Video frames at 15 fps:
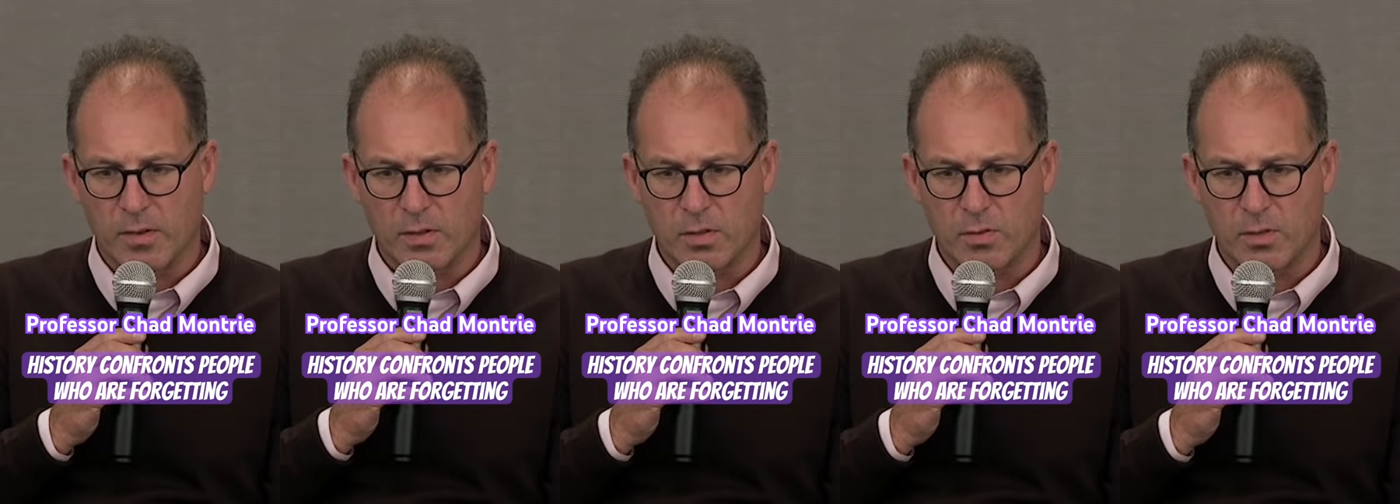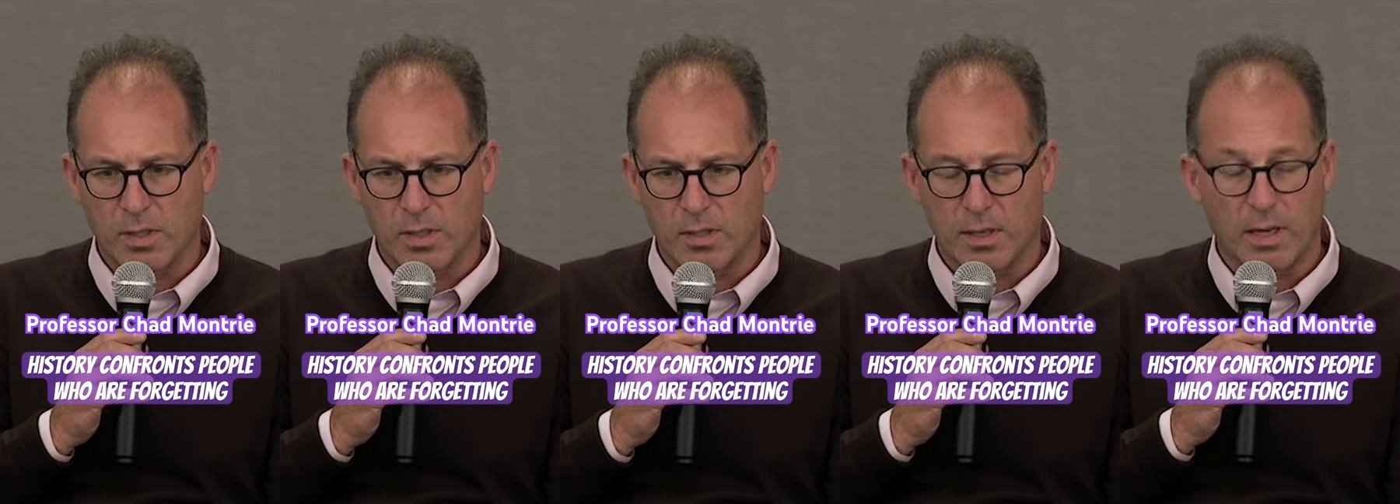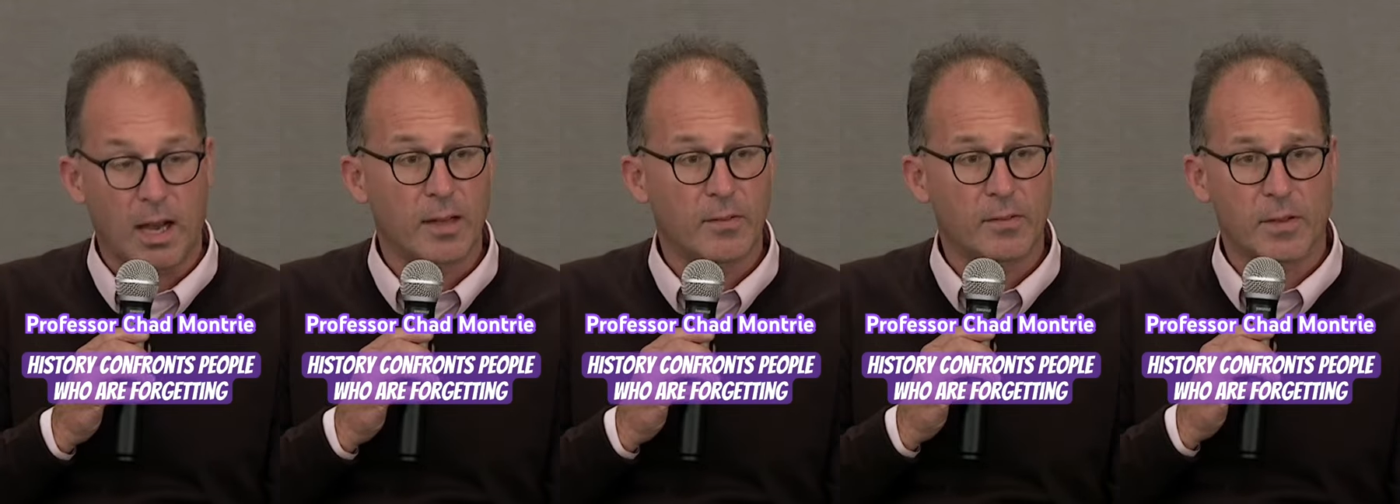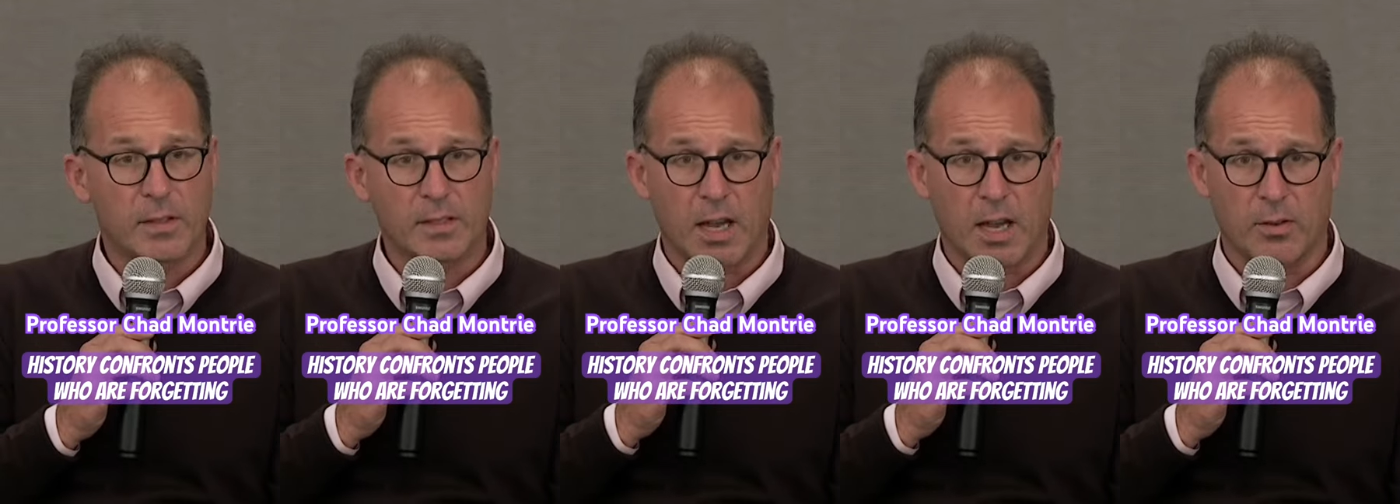history that I've
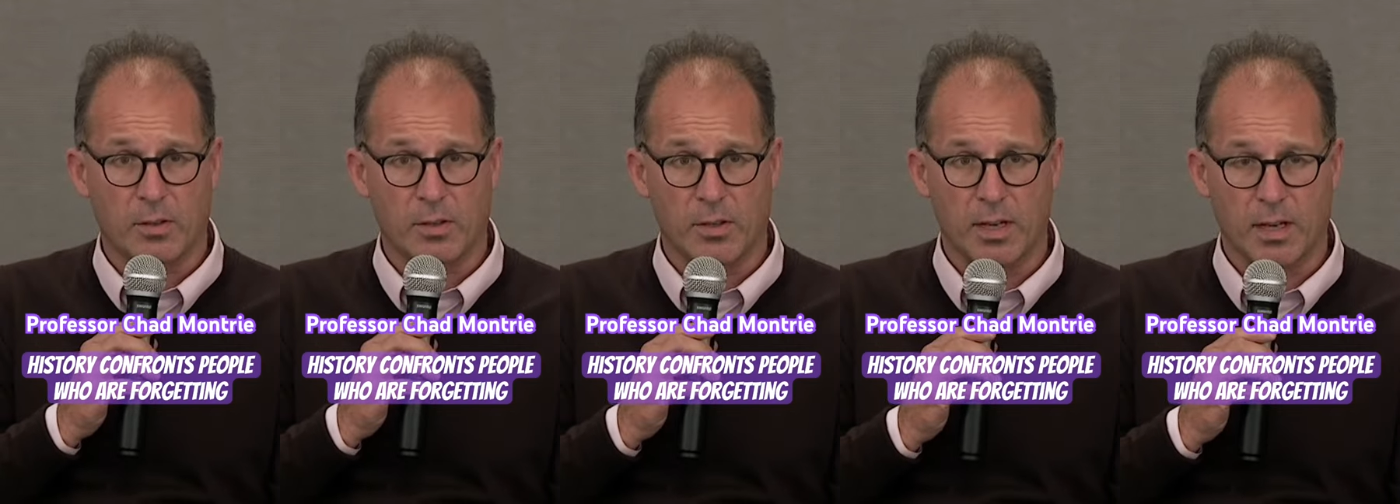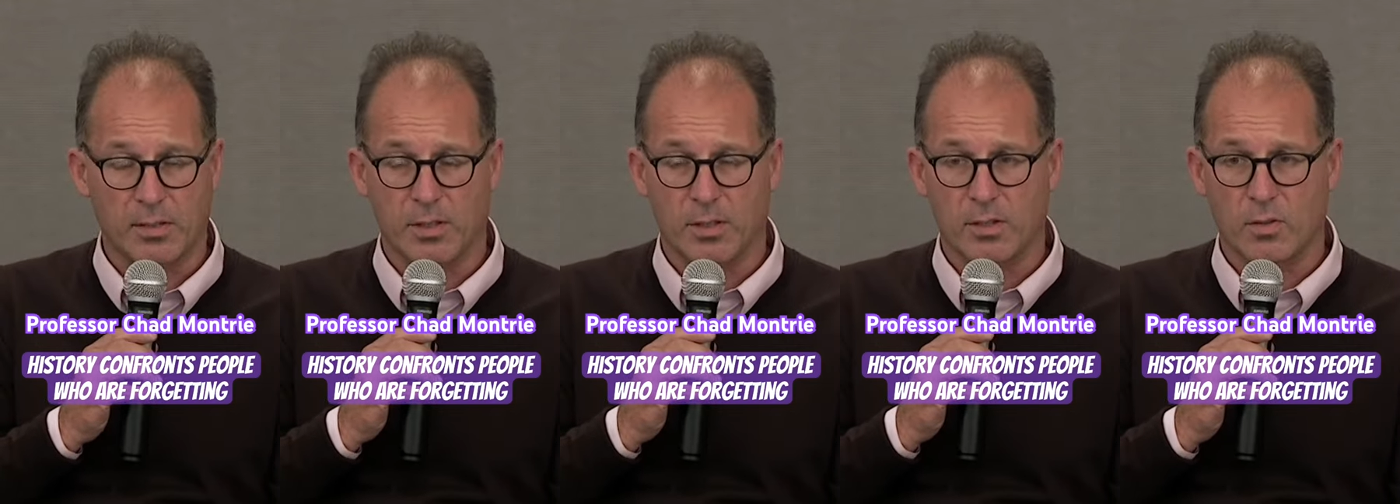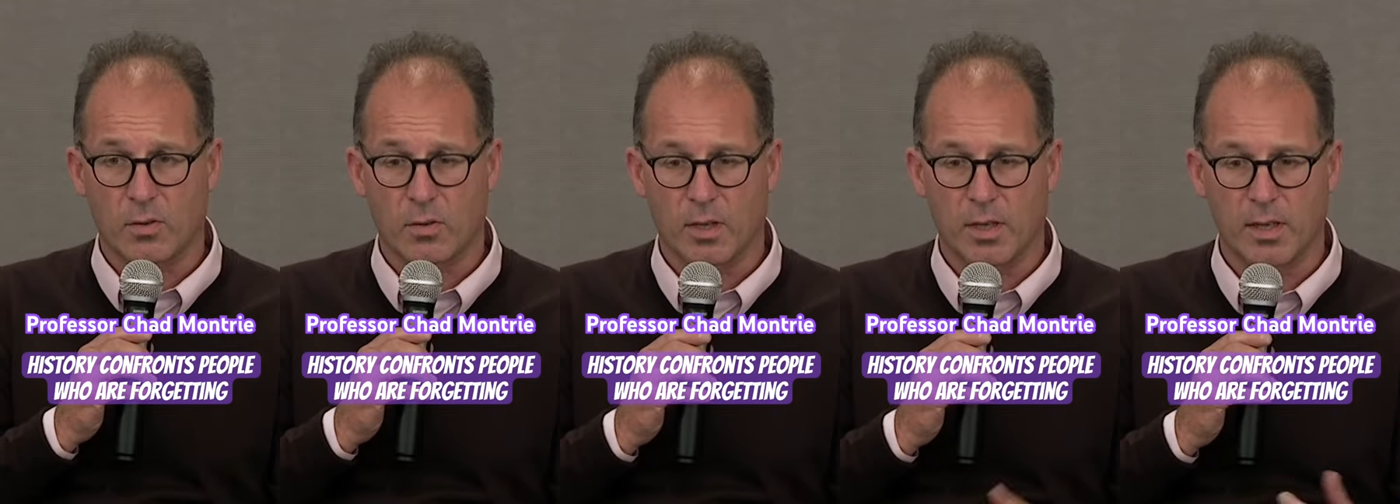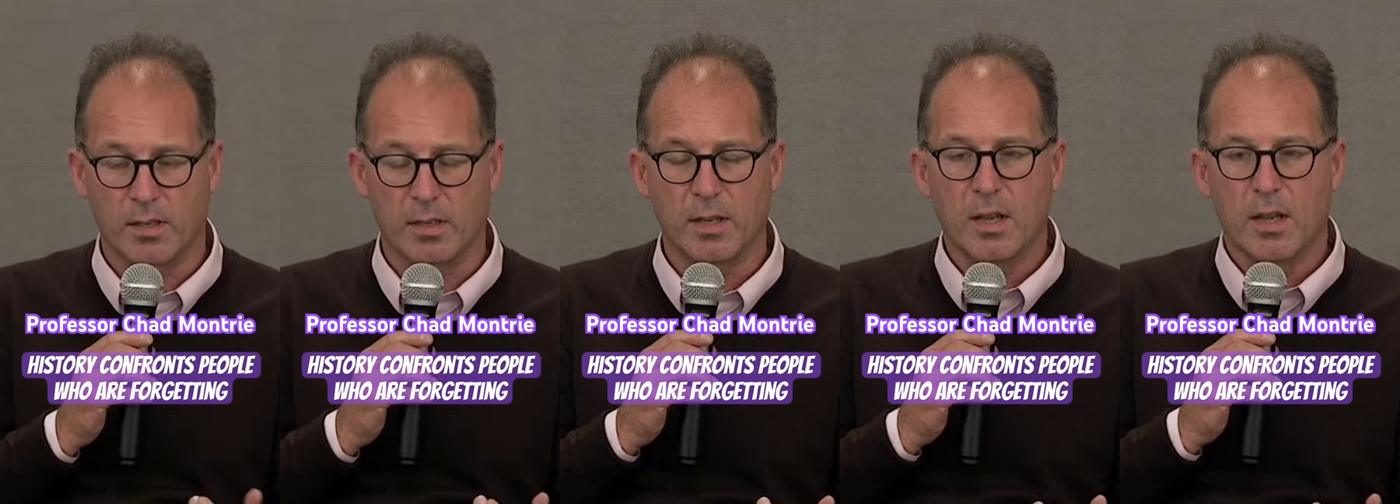encountered as an
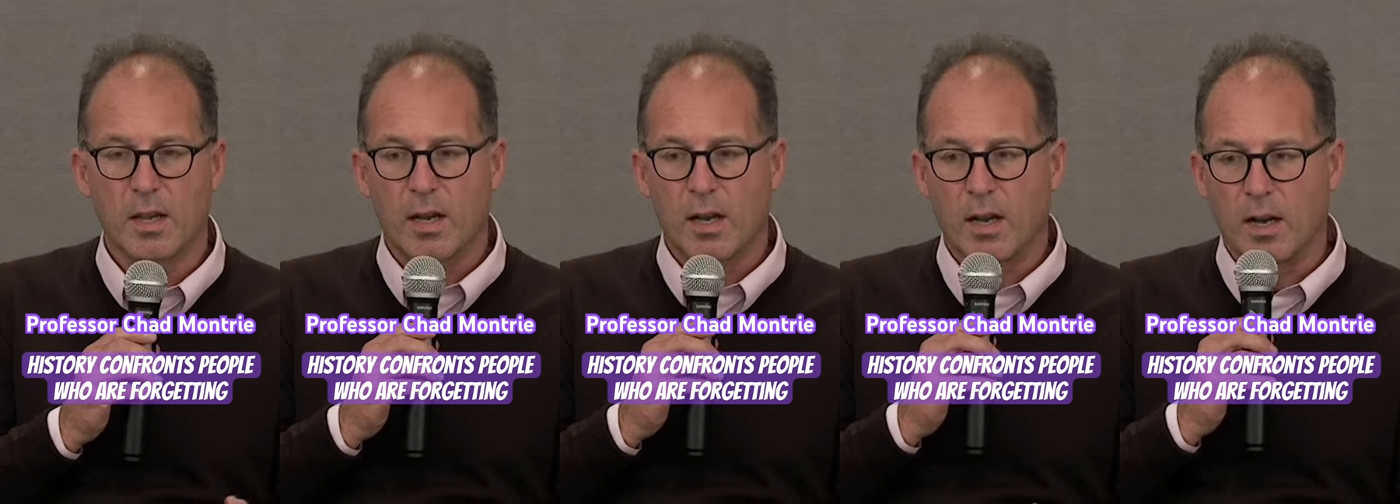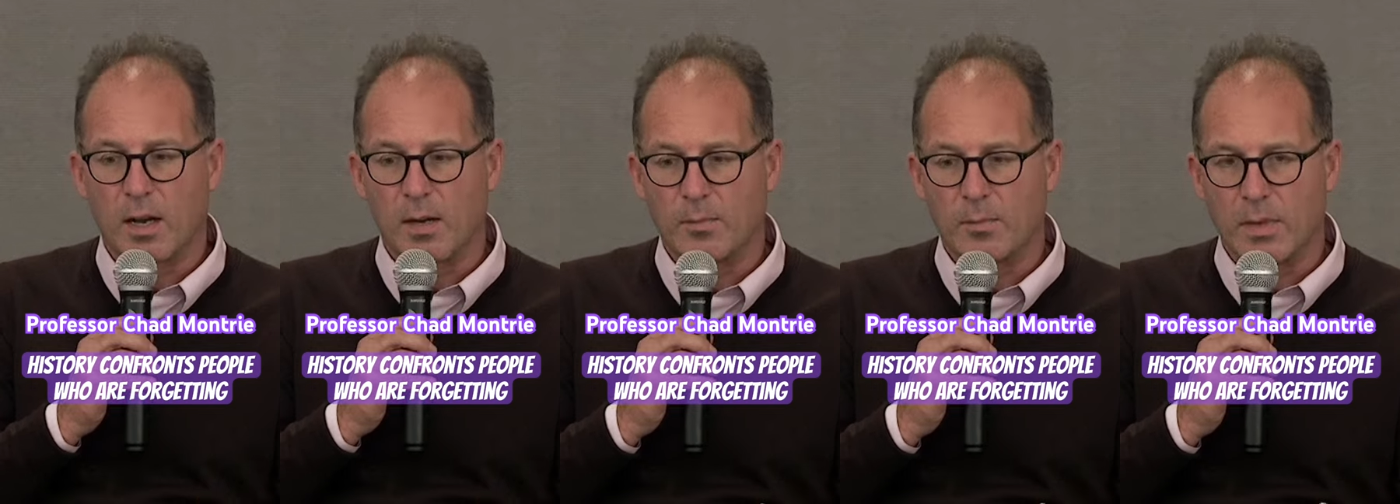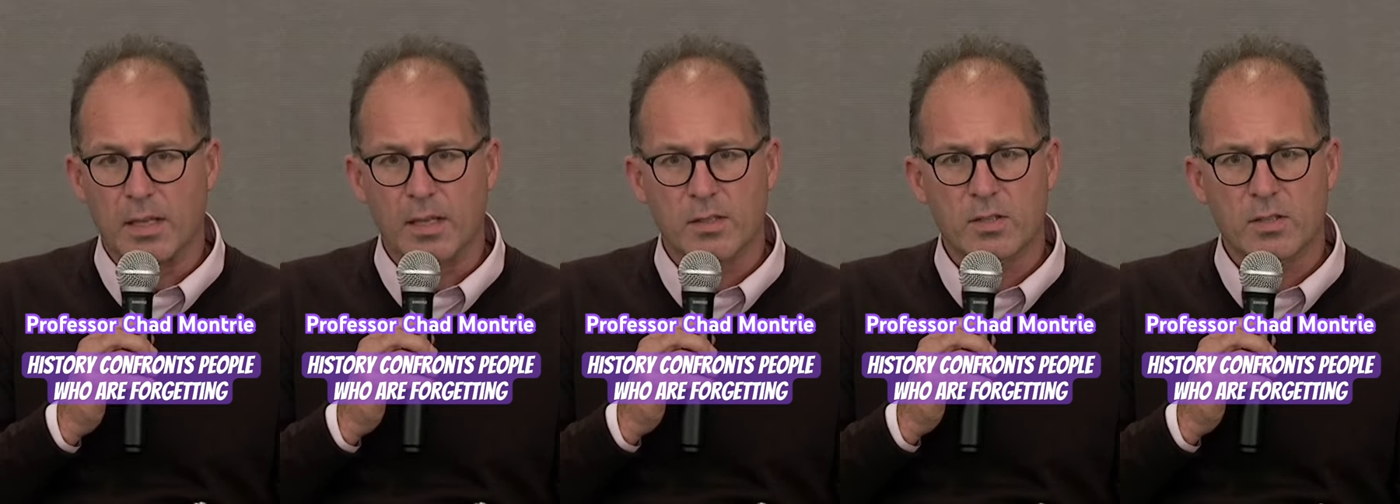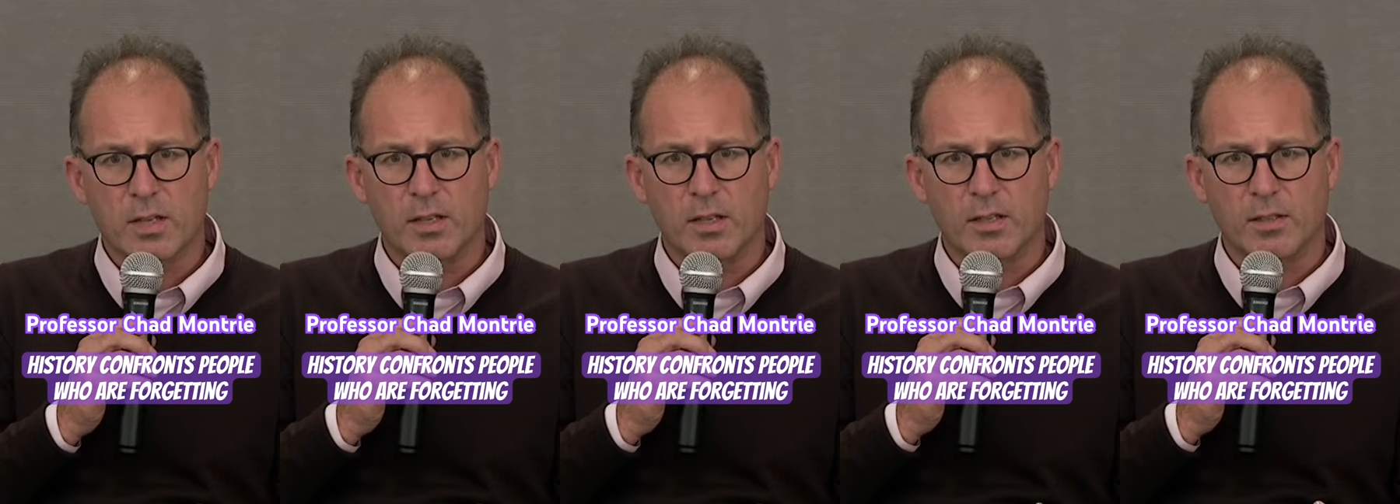historian um, is
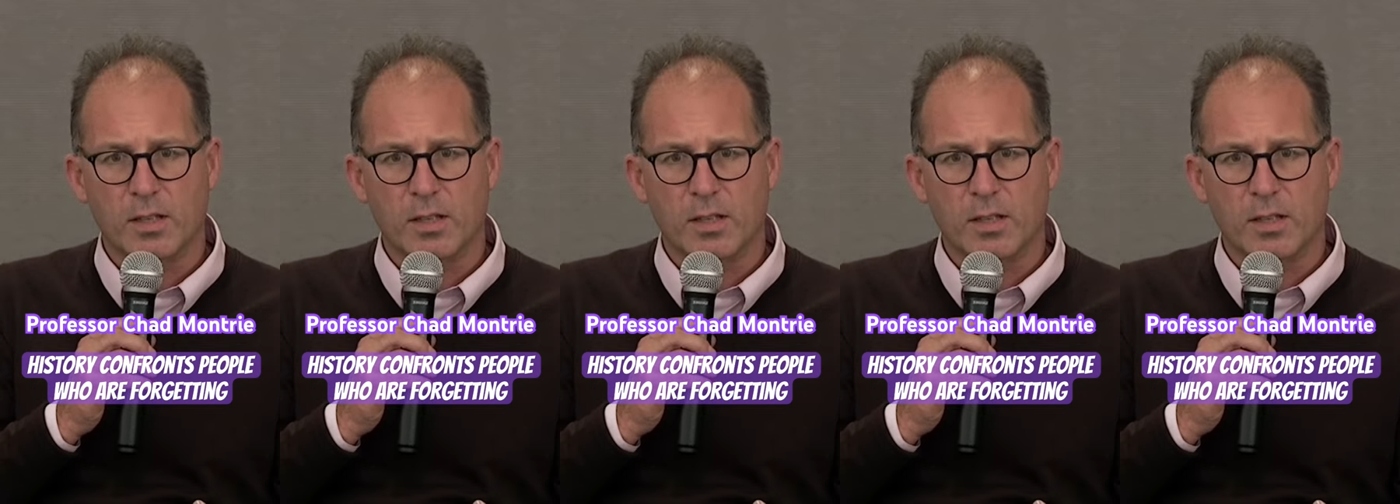to,